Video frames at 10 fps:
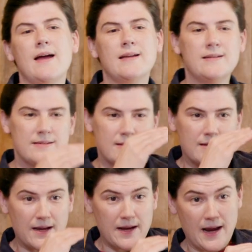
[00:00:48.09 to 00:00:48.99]
and
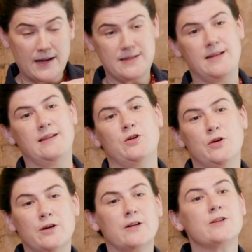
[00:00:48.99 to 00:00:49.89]
connecting the
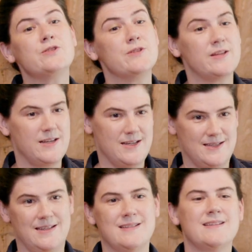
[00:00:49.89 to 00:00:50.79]
hook to the
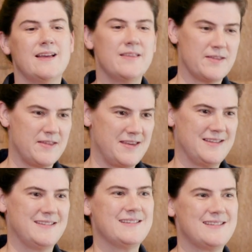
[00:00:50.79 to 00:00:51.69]
thesis and then the
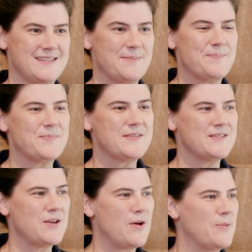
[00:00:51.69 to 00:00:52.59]
thesis.
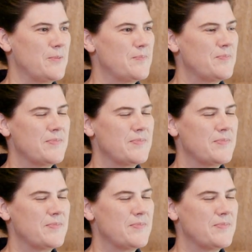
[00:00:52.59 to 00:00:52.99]
So